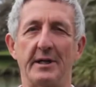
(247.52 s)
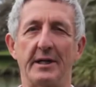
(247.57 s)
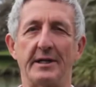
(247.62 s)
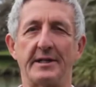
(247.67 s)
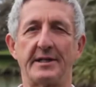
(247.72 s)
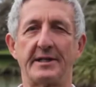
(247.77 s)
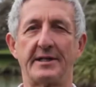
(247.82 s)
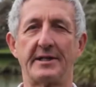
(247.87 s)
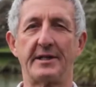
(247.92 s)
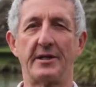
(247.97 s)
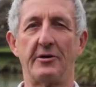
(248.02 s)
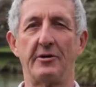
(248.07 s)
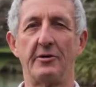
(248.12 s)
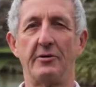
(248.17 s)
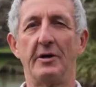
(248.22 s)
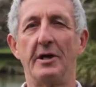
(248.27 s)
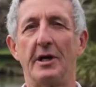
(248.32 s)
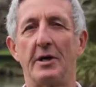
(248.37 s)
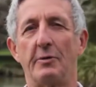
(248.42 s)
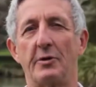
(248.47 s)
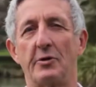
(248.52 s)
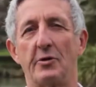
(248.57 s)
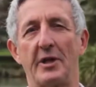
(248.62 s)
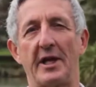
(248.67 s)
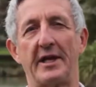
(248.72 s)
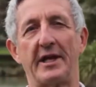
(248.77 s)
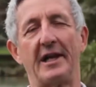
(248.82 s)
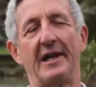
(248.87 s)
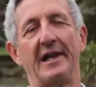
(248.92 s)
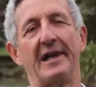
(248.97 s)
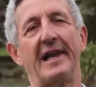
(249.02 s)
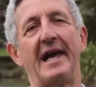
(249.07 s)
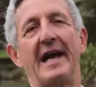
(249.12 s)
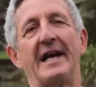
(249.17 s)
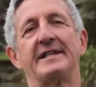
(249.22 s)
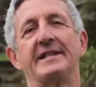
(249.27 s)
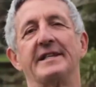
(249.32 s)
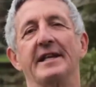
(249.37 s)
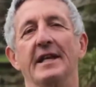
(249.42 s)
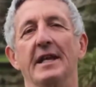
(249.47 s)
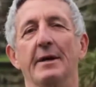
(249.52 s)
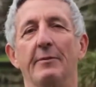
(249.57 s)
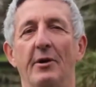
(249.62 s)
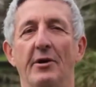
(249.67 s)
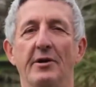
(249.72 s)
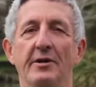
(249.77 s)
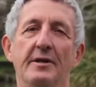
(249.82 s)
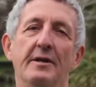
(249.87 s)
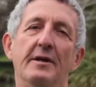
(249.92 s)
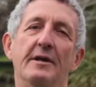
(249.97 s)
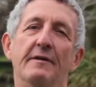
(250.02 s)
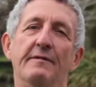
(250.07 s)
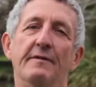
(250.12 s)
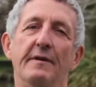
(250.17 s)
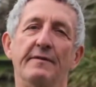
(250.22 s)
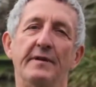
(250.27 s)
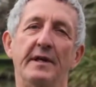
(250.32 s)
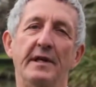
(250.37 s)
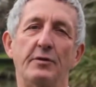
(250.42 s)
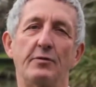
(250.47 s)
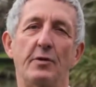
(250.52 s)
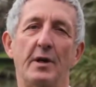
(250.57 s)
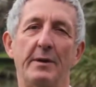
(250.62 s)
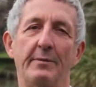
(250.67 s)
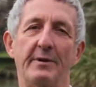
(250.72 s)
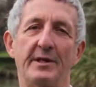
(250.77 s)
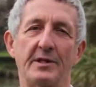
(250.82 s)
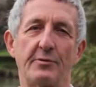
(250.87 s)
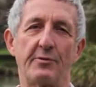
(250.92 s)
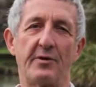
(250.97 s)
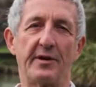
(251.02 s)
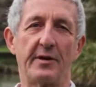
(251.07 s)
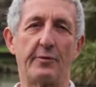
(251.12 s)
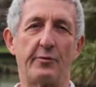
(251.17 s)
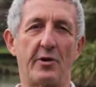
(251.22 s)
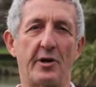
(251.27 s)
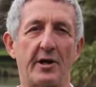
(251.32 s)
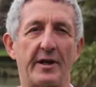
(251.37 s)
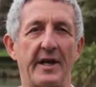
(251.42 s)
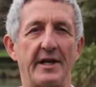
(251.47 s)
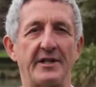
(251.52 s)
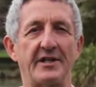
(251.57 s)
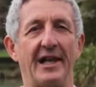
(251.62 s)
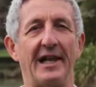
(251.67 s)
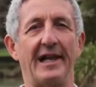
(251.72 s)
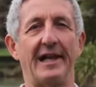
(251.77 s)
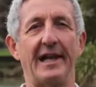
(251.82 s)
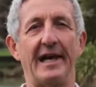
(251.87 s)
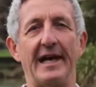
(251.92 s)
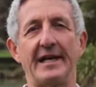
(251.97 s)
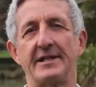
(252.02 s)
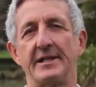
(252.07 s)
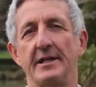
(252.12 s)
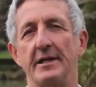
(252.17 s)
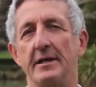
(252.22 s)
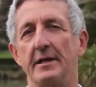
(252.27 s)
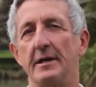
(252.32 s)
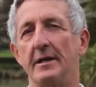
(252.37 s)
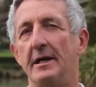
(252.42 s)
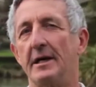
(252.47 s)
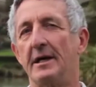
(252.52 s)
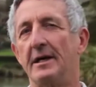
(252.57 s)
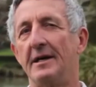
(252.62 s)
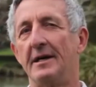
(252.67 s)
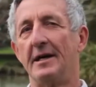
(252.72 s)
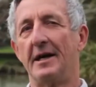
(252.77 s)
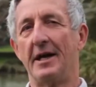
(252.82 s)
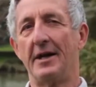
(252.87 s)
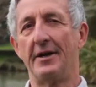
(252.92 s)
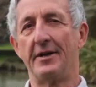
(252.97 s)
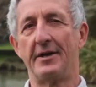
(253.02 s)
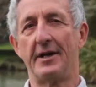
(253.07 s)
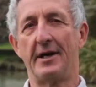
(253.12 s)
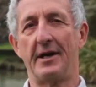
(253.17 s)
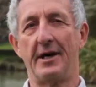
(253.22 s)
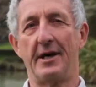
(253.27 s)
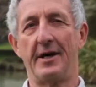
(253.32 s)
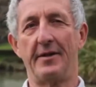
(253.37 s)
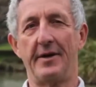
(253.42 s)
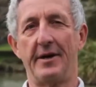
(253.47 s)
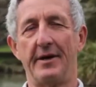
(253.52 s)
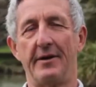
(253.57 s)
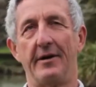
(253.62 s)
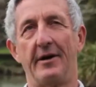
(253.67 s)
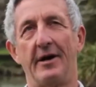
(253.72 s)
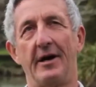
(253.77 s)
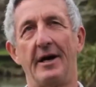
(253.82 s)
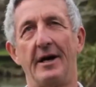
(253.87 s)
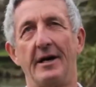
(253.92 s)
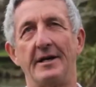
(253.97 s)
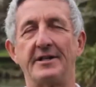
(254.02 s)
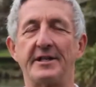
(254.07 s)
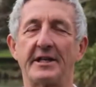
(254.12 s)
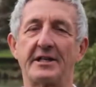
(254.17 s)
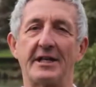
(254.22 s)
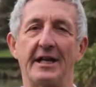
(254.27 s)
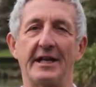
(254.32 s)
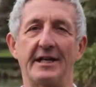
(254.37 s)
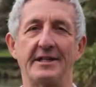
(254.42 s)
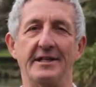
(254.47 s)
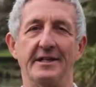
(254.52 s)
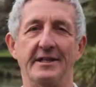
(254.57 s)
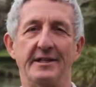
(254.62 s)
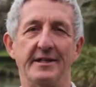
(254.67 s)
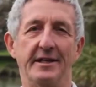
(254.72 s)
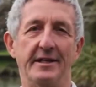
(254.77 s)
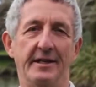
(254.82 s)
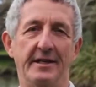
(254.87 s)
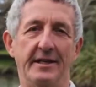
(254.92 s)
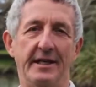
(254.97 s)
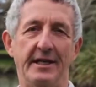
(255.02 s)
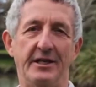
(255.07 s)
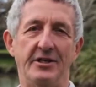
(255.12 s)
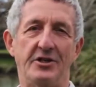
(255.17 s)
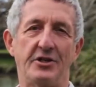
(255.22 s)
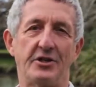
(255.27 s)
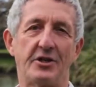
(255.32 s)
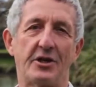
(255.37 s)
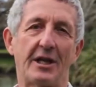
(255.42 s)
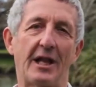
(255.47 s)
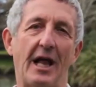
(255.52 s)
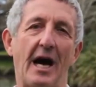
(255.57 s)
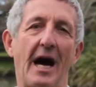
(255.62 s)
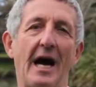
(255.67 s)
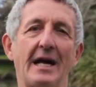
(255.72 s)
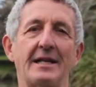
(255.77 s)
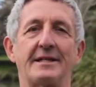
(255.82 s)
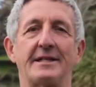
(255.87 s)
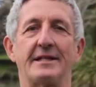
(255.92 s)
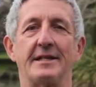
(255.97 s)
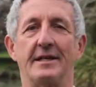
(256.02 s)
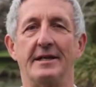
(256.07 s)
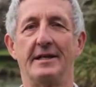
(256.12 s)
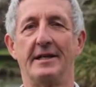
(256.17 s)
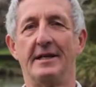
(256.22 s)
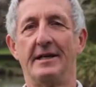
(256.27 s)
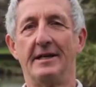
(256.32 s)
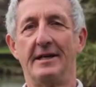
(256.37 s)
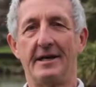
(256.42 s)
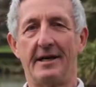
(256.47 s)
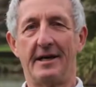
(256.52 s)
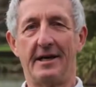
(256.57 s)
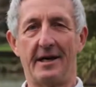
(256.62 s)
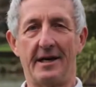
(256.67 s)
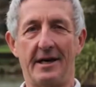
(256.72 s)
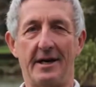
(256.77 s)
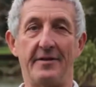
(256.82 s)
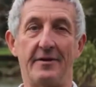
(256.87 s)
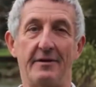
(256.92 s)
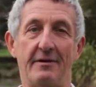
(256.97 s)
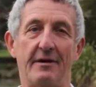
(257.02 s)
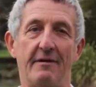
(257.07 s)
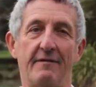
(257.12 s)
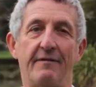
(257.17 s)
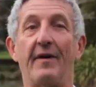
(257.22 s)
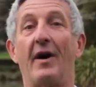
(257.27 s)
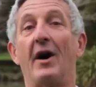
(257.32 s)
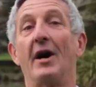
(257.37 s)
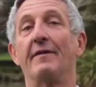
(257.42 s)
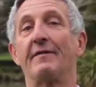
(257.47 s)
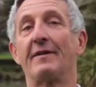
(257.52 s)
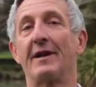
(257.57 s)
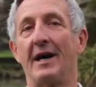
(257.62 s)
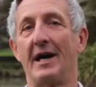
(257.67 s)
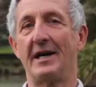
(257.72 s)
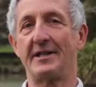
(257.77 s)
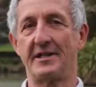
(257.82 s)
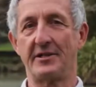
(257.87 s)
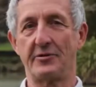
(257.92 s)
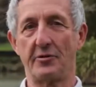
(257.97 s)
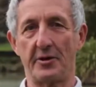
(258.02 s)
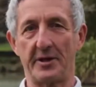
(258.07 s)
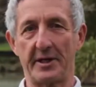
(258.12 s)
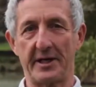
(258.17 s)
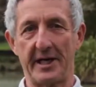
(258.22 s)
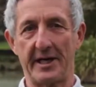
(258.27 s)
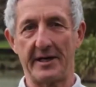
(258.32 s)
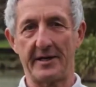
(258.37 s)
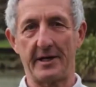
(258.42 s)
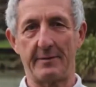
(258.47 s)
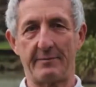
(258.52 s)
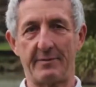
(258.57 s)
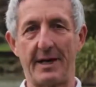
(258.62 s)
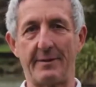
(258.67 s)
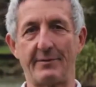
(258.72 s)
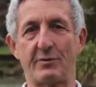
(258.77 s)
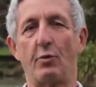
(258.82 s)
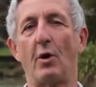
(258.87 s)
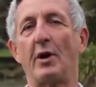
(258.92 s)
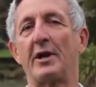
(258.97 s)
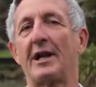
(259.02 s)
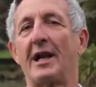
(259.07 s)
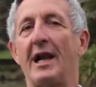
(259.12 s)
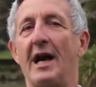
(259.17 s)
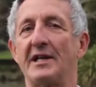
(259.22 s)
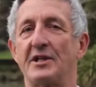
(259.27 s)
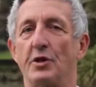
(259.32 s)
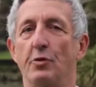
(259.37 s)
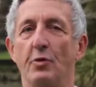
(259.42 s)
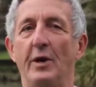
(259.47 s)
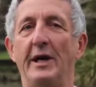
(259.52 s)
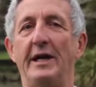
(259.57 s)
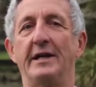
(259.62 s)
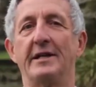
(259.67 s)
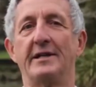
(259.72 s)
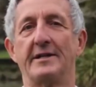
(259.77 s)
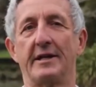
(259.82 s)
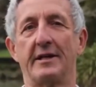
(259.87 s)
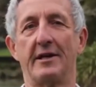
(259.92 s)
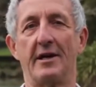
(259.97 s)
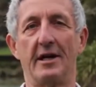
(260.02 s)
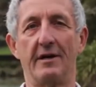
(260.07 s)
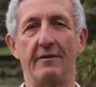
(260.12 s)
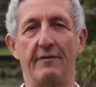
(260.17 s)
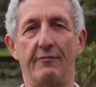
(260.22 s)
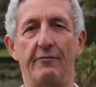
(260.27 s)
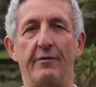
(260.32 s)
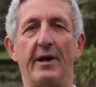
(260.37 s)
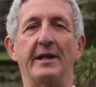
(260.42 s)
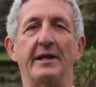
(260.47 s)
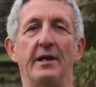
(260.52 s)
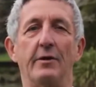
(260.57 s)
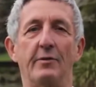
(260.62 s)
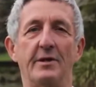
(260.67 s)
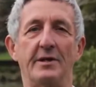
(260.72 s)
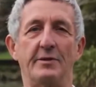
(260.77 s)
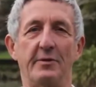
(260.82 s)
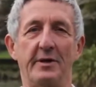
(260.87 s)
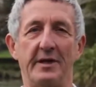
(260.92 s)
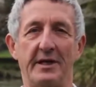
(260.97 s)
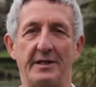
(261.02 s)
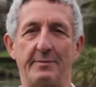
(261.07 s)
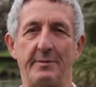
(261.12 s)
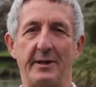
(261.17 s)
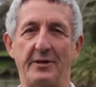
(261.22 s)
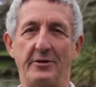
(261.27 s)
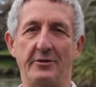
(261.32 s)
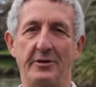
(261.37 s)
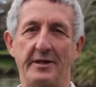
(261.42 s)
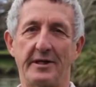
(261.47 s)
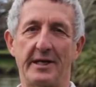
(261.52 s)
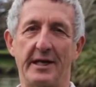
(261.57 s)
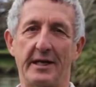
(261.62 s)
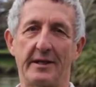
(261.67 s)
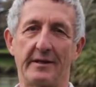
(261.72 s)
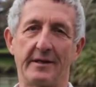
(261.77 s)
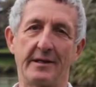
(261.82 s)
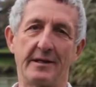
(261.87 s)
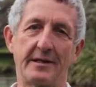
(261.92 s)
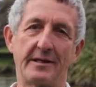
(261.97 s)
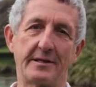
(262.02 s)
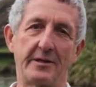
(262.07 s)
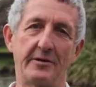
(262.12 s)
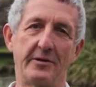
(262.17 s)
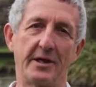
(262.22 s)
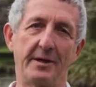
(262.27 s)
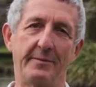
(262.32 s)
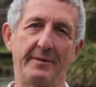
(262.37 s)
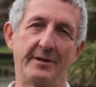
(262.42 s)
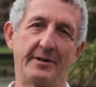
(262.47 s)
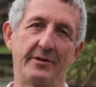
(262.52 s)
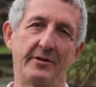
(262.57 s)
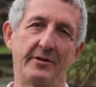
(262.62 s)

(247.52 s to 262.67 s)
minutes so we call that a lesson about 15 20 minutes worth of work that's a lesson and uh, there are six lessons in each class uh, and there are five classes altogether. Perhaps one class a week is the kind of rate at which we'd expect you to take this. So you're going to be